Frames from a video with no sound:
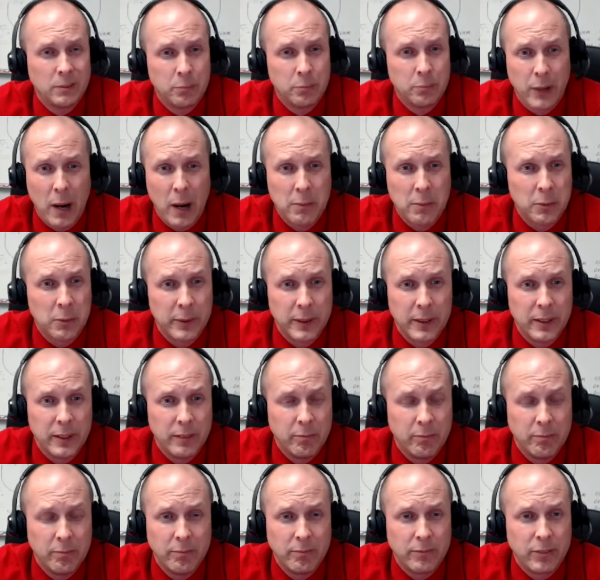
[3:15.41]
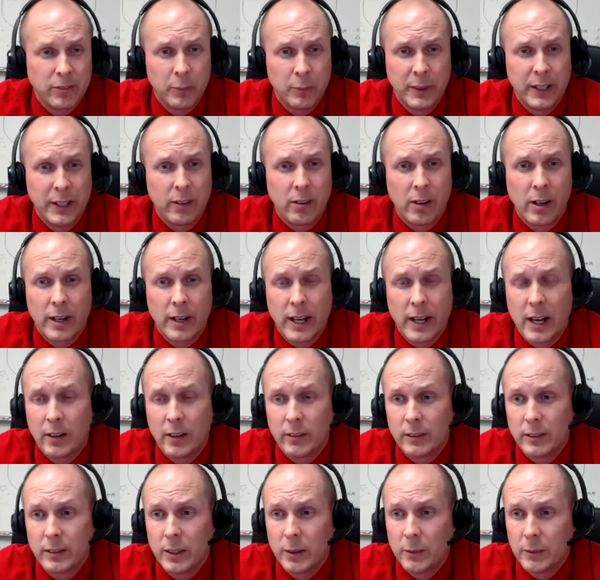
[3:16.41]
probably from here on
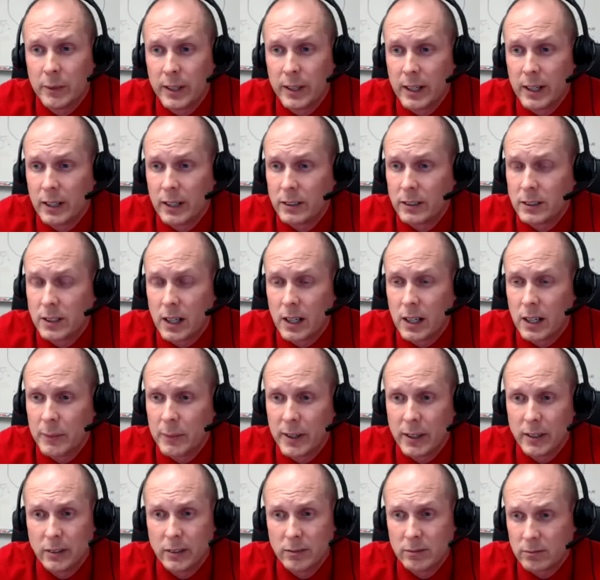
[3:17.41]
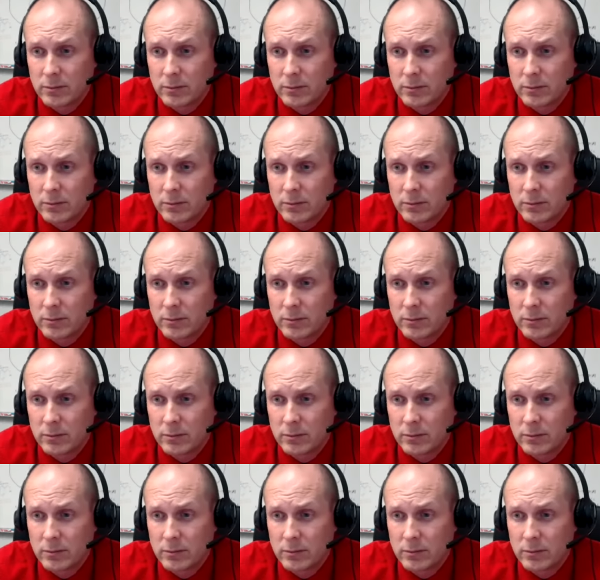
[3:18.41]
out, I'm going to talk about